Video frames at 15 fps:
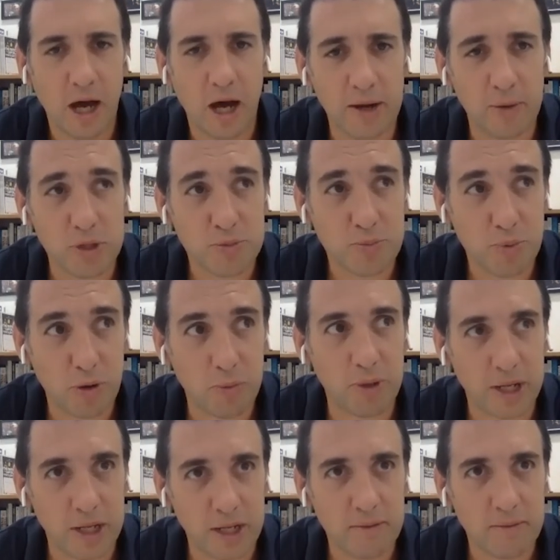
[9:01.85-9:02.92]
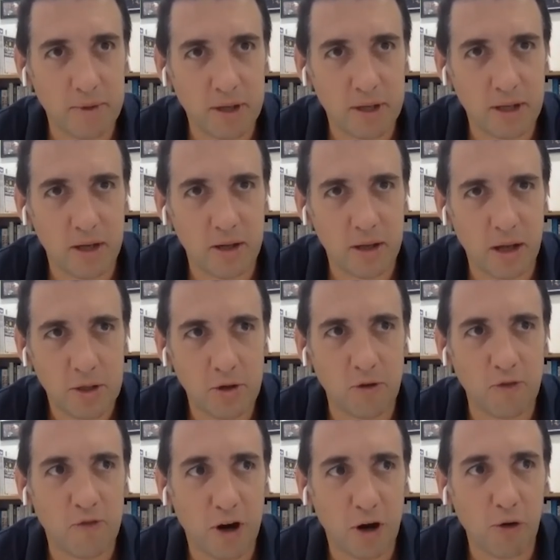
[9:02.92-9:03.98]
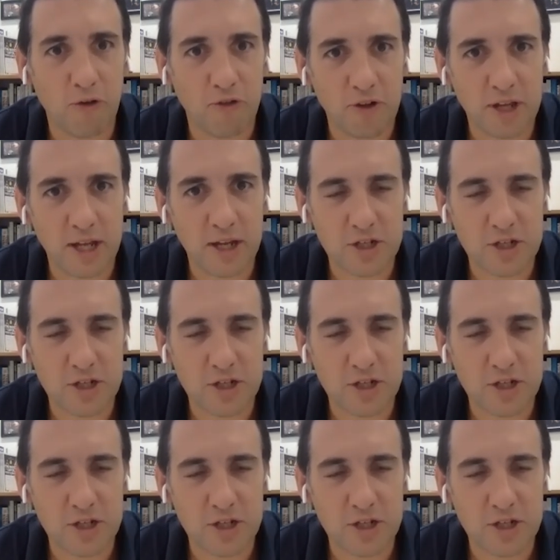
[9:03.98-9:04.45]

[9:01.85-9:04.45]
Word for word: and it was probably you know, not far off a